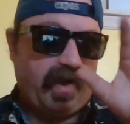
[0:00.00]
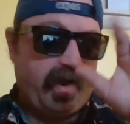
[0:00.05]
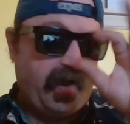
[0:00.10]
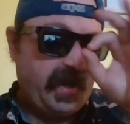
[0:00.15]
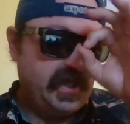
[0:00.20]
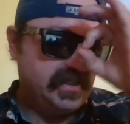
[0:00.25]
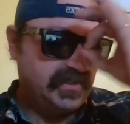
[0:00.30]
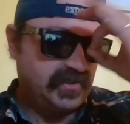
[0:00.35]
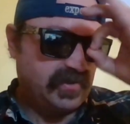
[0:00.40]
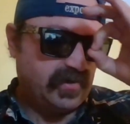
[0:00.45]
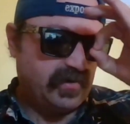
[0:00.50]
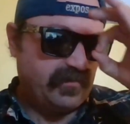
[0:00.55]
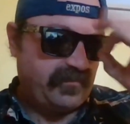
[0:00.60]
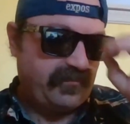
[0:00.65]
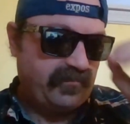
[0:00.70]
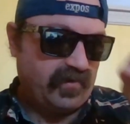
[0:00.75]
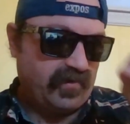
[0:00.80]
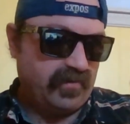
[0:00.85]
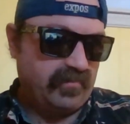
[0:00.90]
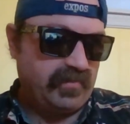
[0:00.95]
eyes are
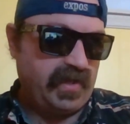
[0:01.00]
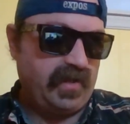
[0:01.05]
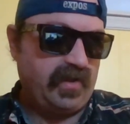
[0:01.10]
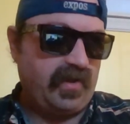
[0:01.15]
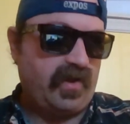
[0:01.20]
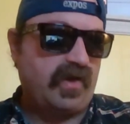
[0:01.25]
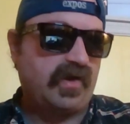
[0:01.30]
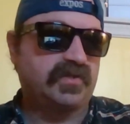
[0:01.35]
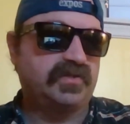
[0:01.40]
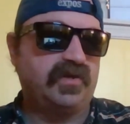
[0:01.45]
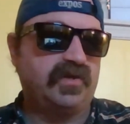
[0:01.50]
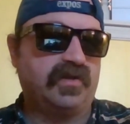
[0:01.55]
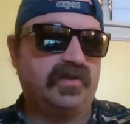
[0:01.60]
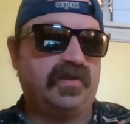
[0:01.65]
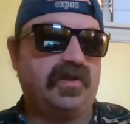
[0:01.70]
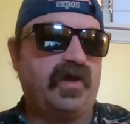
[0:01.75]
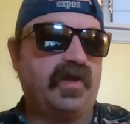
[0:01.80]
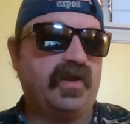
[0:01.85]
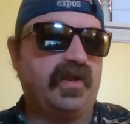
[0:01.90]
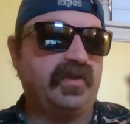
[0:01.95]
firmly locked
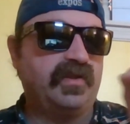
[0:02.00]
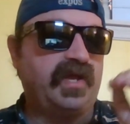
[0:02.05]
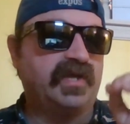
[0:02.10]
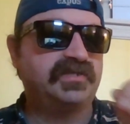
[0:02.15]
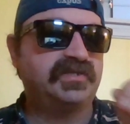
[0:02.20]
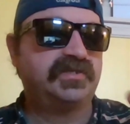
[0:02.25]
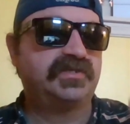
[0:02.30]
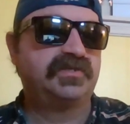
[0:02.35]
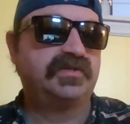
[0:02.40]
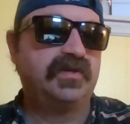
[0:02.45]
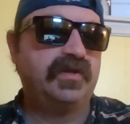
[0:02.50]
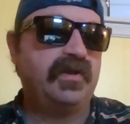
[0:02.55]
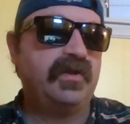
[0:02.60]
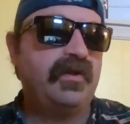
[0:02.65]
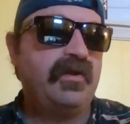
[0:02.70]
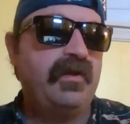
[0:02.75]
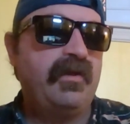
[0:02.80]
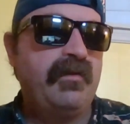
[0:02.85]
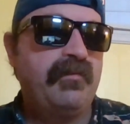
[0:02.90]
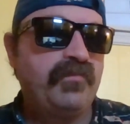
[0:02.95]
on Lana. That's
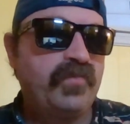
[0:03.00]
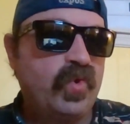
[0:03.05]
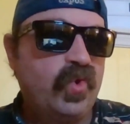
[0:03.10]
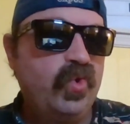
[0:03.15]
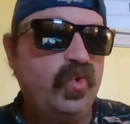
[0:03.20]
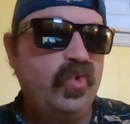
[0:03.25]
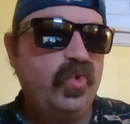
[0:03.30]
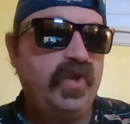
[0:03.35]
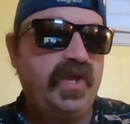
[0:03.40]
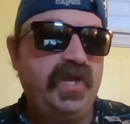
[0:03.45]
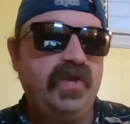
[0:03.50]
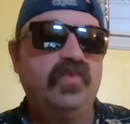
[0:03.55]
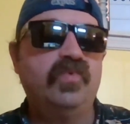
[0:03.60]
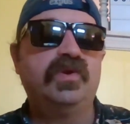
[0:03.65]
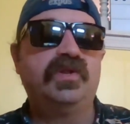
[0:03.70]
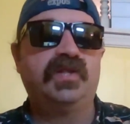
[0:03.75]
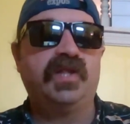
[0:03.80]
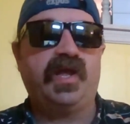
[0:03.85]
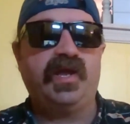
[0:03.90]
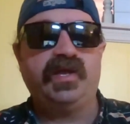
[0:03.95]
who he
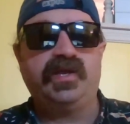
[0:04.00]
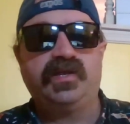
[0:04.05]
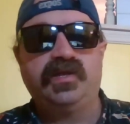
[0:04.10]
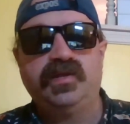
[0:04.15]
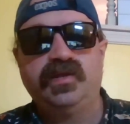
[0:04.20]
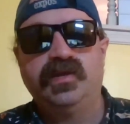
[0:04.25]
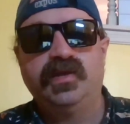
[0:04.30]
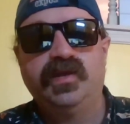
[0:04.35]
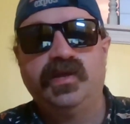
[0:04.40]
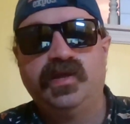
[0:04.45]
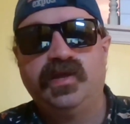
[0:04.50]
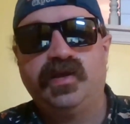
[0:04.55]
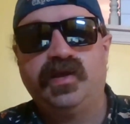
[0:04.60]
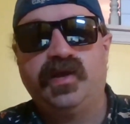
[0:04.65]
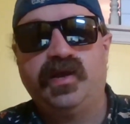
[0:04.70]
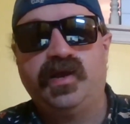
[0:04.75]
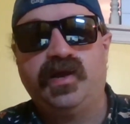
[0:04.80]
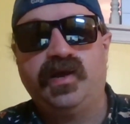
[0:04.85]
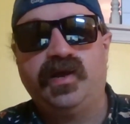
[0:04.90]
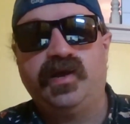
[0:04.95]
would like
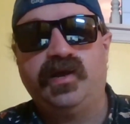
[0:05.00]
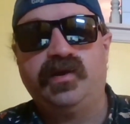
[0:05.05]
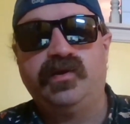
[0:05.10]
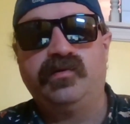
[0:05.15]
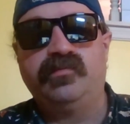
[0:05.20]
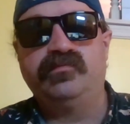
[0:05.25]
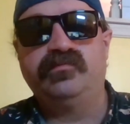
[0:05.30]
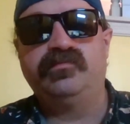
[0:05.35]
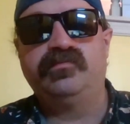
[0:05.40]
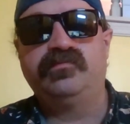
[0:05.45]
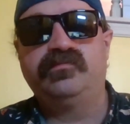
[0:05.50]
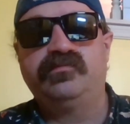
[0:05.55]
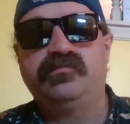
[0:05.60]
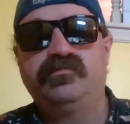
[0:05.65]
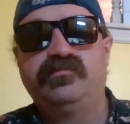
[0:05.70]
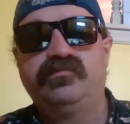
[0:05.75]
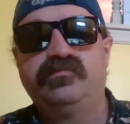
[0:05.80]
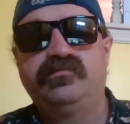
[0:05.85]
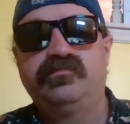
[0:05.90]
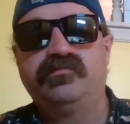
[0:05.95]

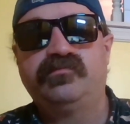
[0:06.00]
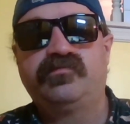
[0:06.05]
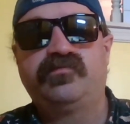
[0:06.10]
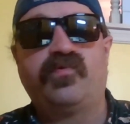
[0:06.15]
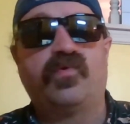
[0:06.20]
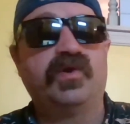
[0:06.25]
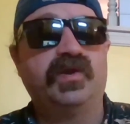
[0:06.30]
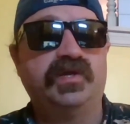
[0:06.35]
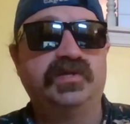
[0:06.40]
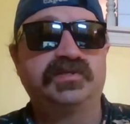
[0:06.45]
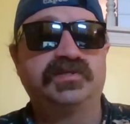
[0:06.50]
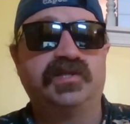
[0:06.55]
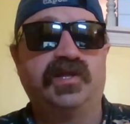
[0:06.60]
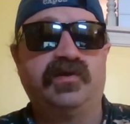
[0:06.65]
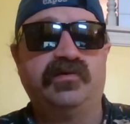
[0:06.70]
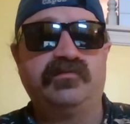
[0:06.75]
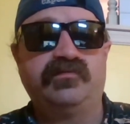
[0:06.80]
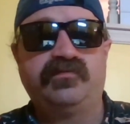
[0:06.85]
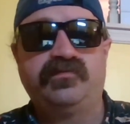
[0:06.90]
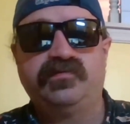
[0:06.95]
for his
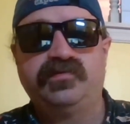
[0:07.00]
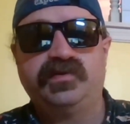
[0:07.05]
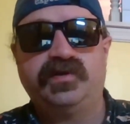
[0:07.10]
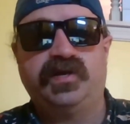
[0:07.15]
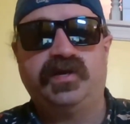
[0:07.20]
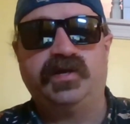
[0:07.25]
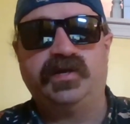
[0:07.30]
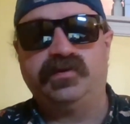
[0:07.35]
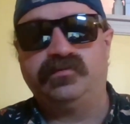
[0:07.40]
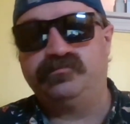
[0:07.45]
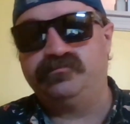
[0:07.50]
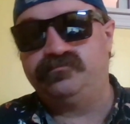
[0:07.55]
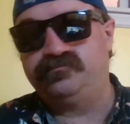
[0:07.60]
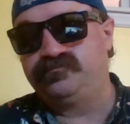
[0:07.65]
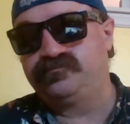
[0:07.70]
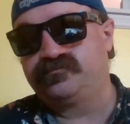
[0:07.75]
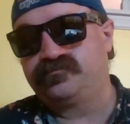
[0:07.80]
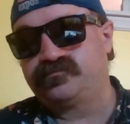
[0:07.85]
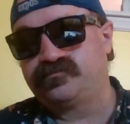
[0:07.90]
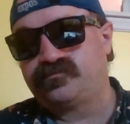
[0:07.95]
love.
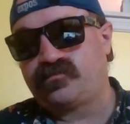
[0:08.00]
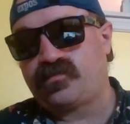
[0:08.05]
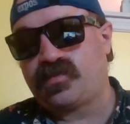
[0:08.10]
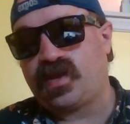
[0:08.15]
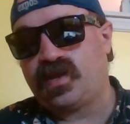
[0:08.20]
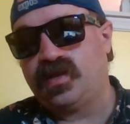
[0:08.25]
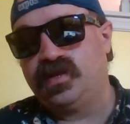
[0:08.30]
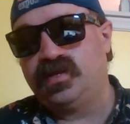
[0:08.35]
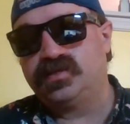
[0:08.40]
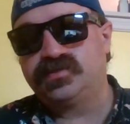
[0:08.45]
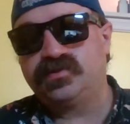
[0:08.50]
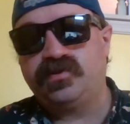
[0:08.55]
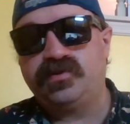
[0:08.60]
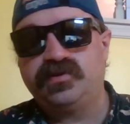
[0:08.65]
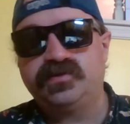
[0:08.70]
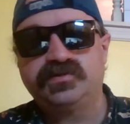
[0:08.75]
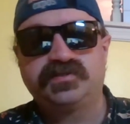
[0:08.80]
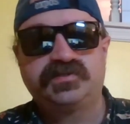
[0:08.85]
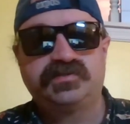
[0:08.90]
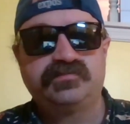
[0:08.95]
So
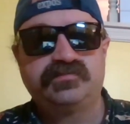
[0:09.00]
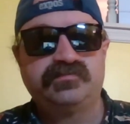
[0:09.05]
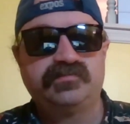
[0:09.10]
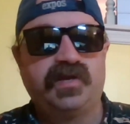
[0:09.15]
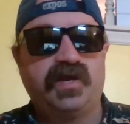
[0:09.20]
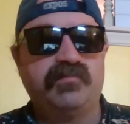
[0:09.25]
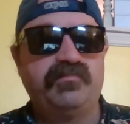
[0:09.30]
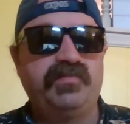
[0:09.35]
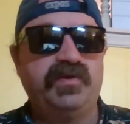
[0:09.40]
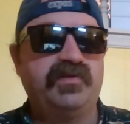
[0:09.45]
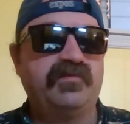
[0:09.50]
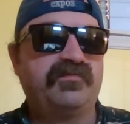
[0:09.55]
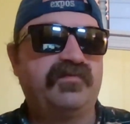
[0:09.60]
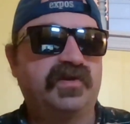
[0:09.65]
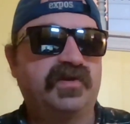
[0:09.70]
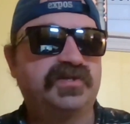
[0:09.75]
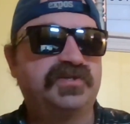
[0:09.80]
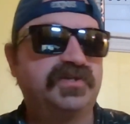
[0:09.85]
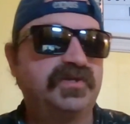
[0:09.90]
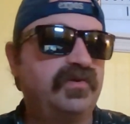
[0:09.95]
there's a bit of
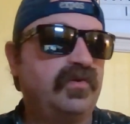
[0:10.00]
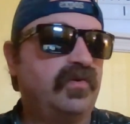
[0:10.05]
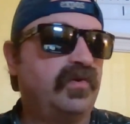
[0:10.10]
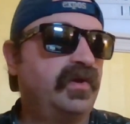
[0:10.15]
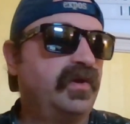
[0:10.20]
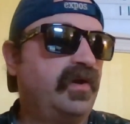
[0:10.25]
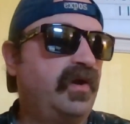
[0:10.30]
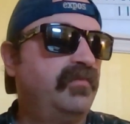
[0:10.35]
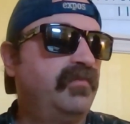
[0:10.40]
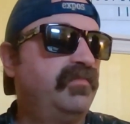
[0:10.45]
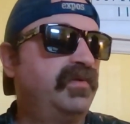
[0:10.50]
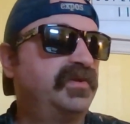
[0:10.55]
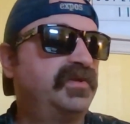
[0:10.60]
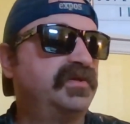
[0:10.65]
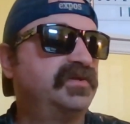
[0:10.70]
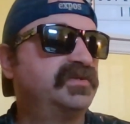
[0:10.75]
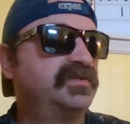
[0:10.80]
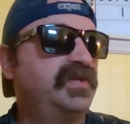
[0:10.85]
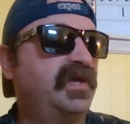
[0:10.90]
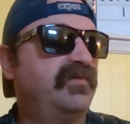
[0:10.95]
friction going on, but
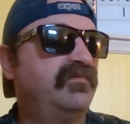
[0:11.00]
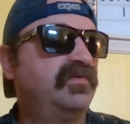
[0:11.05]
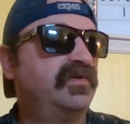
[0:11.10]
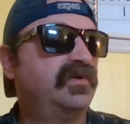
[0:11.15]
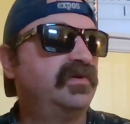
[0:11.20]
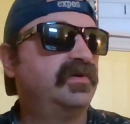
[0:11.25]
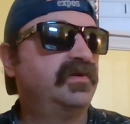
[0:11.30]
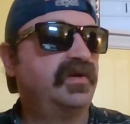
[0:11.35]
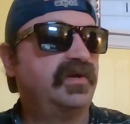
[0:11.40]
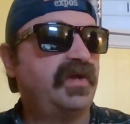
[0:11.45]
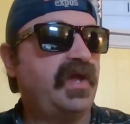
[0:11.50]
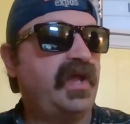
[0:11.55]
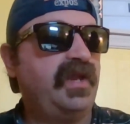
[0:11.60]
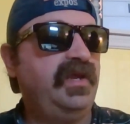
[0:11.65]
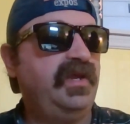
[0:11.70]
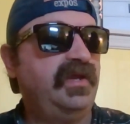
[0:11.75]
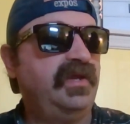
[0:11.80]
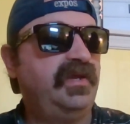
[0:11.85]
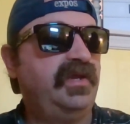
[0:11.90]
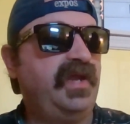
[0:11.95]
there's never
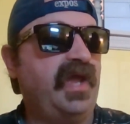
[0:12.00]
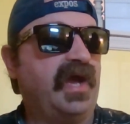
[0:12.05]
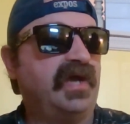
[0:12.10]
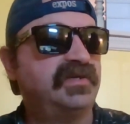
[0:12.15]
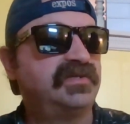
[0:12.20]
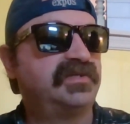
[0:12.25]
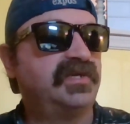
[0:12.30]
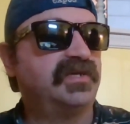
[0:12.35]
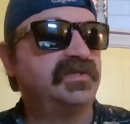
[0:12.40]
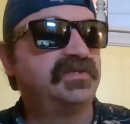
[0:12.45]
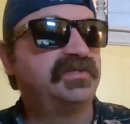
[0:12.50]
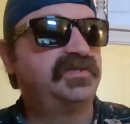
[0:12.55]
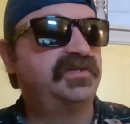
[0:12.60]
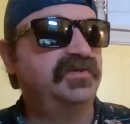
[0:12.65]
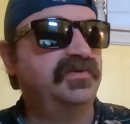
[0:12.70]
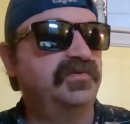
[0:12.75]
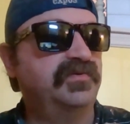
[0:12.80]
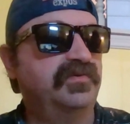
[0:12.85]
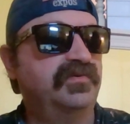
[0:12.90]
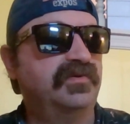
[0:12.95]
any guess as
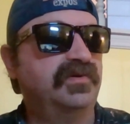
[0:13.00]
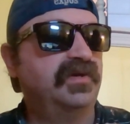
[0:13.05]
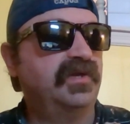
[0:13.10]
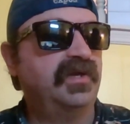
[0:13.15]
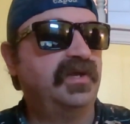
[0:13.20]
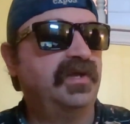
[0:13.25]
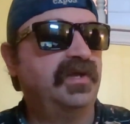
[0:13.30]
to